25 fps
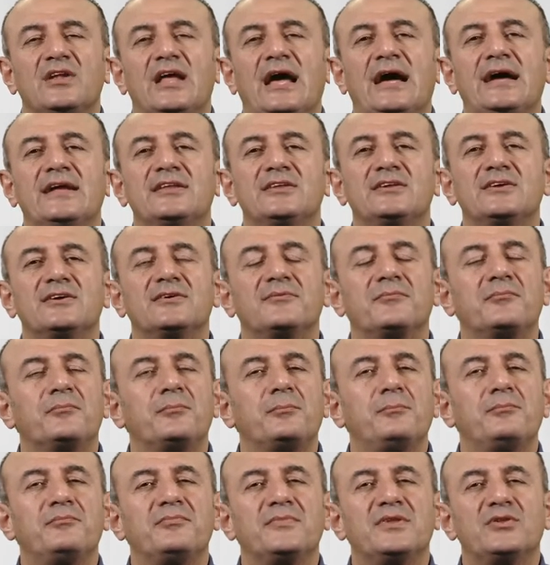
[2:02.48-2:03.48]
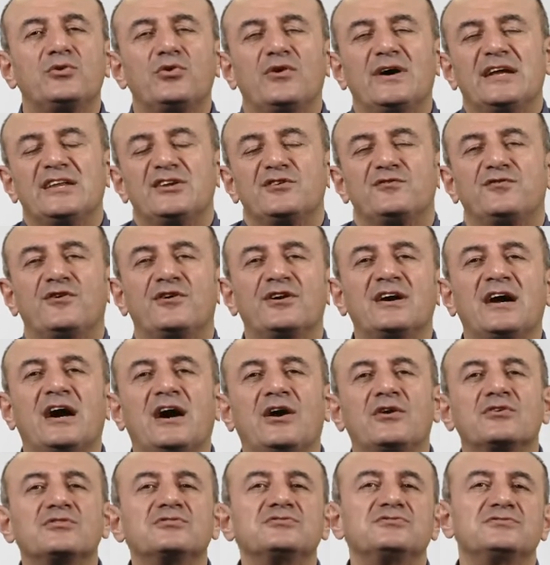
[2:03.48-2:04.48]
And 24
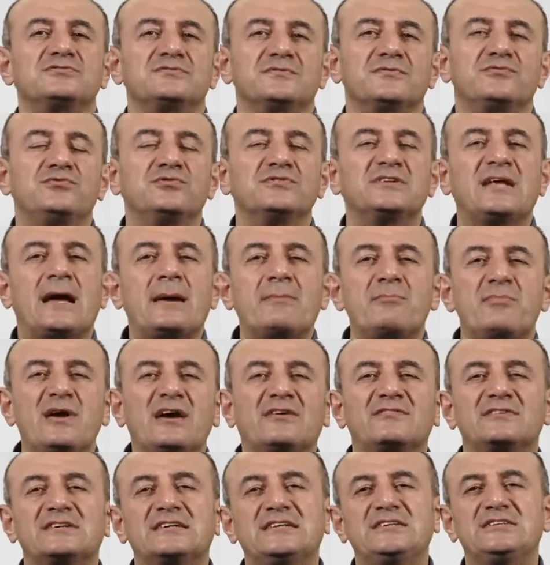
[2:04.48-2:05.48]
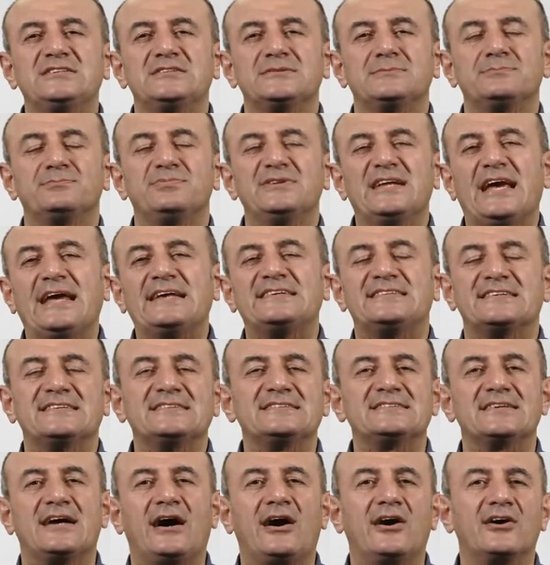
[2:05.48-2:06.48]
hours food and beverage
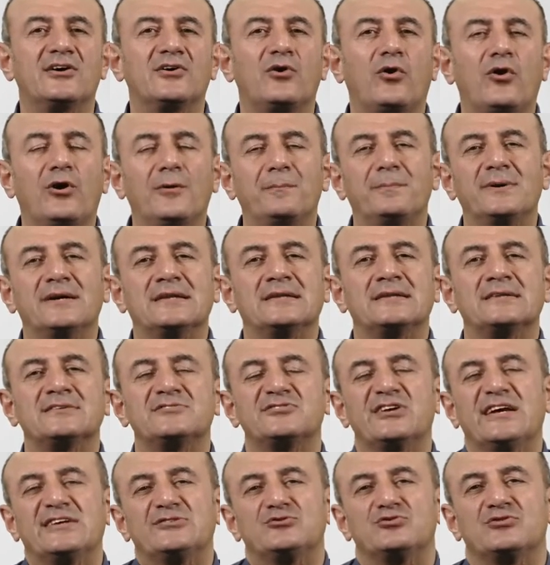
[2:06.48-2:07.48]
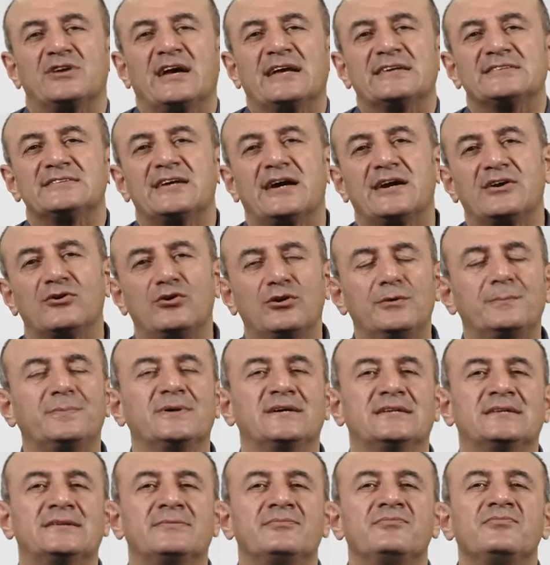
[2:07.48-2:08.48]
places are open, restaurants are
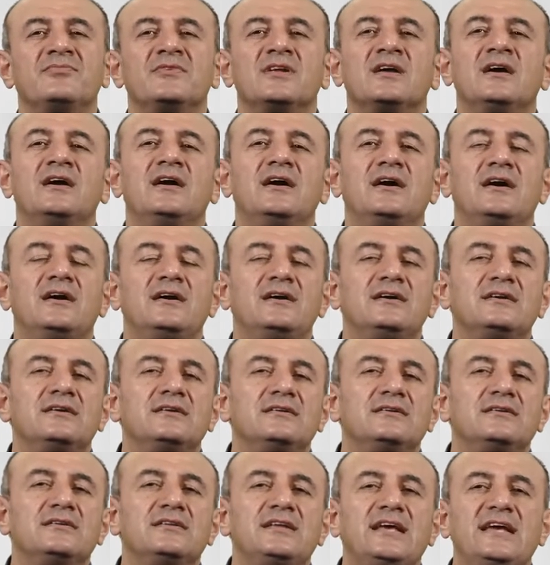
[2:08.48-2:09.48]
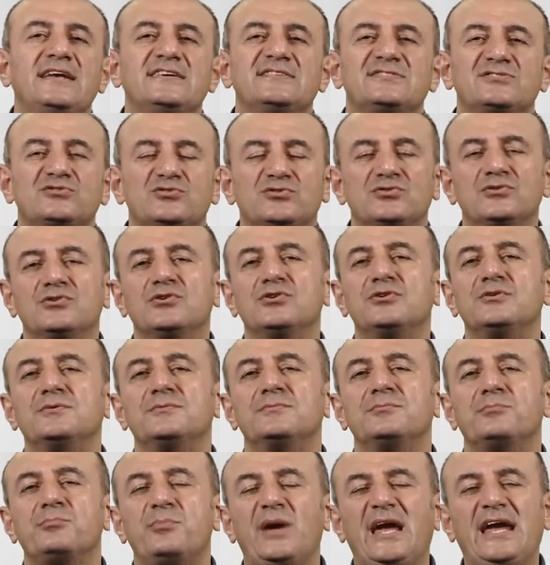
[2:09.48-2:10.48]
open. These two
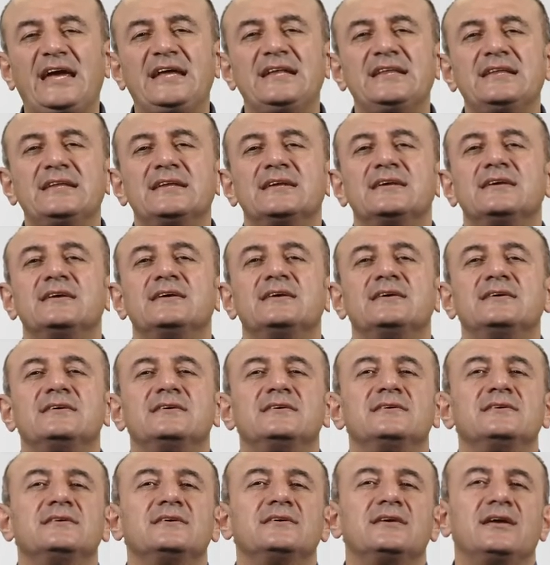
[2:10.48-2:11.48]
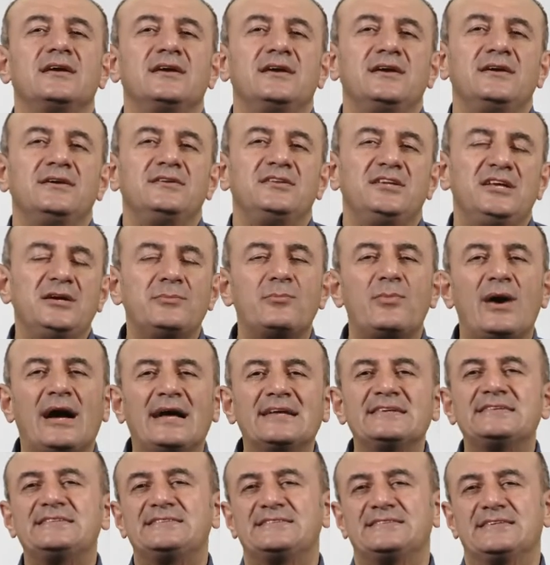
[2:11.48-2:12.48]
main
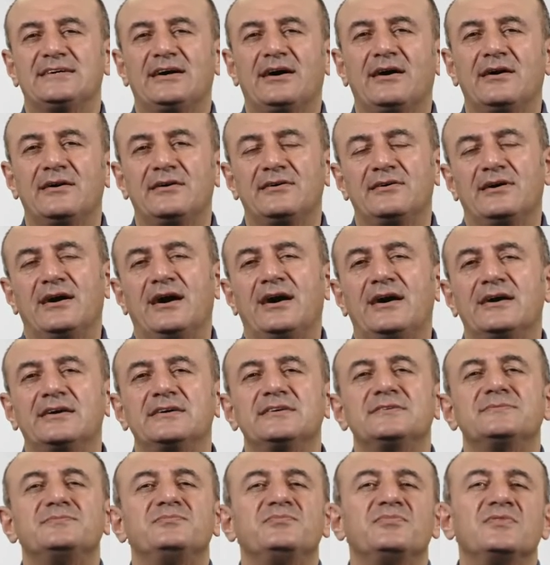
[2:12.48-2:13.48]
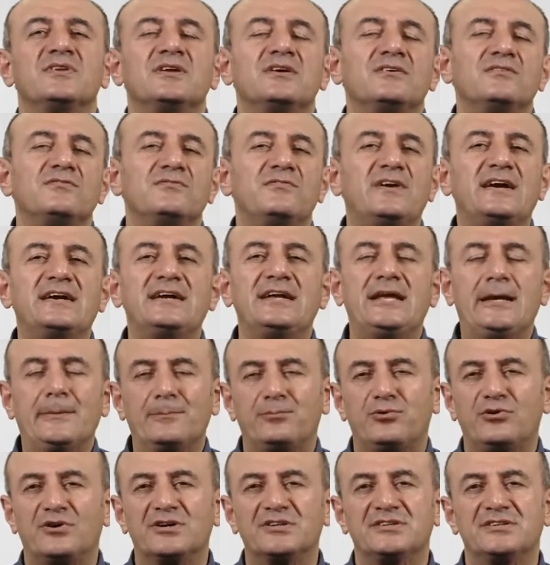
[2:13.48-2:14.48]
demands are very
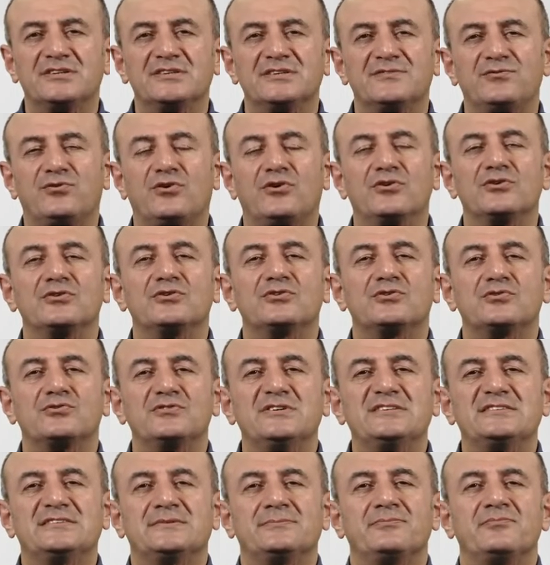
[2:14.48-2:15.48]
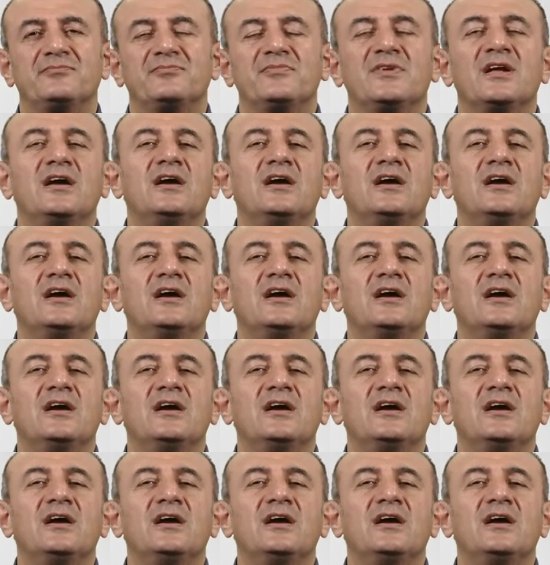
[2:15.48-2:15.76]
important for tourism.